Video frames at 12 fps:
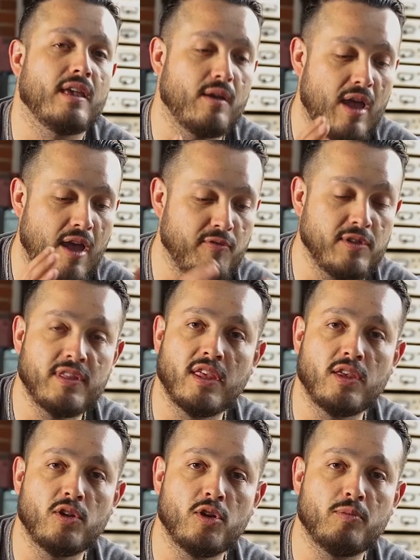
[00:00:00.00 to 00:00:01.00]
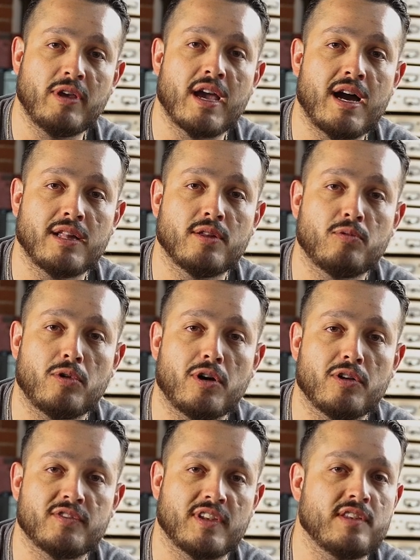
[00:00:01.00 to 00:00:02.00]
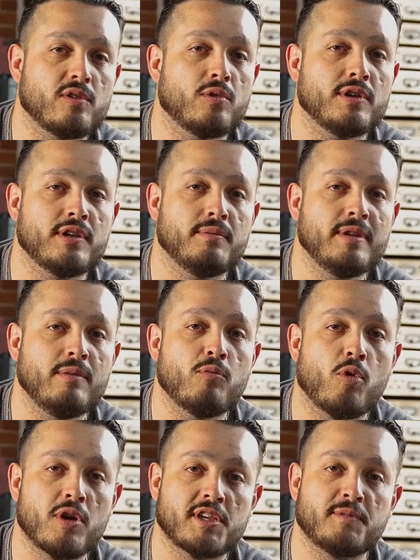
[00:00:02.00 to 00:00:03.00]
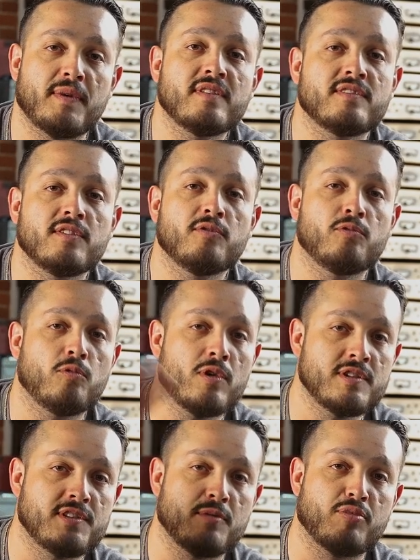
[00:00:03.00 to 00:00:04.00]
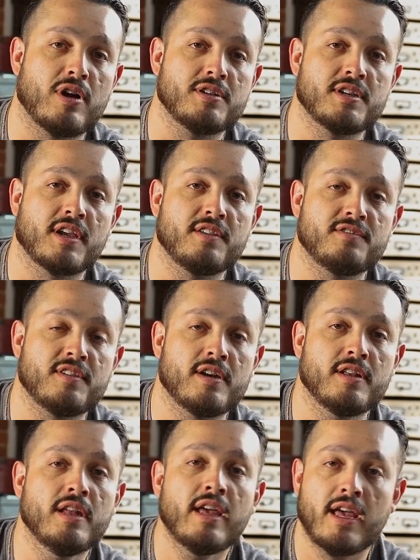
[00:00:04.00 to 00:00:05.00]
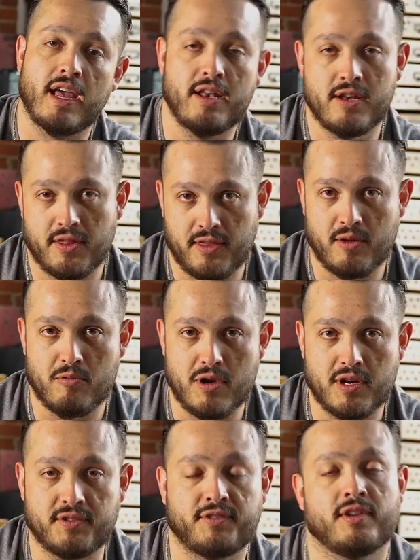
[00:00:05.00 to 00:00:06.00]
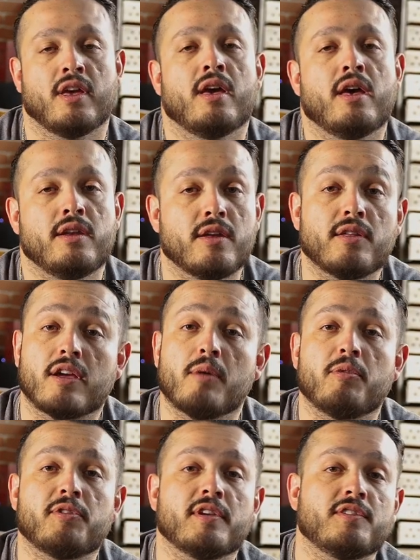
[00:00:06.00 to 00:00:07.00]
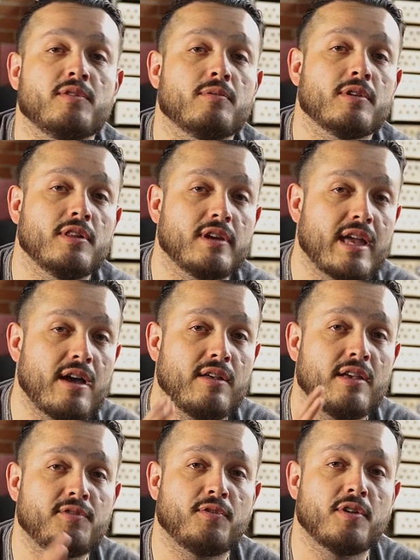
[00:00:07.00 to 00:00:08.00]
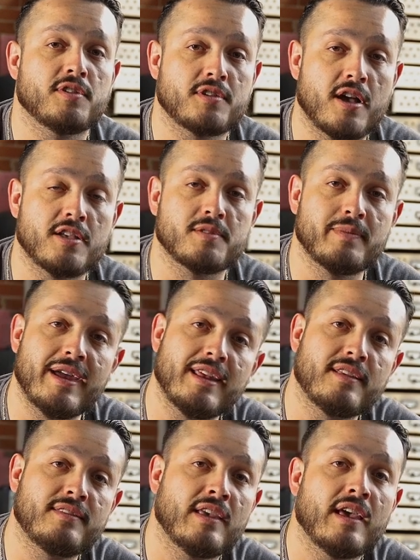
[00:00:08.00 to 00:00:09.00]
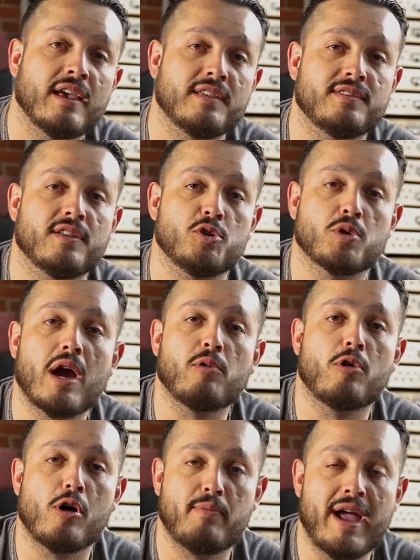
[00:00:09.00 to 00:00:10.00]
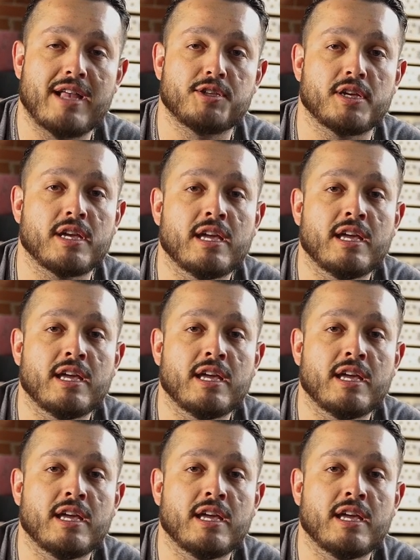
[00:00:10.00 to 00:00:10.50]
everything you do behind the walls is going to be more expensive once the project is done and nothing works. Another couple things you want to look at as far as cosmetics is the drywall patching.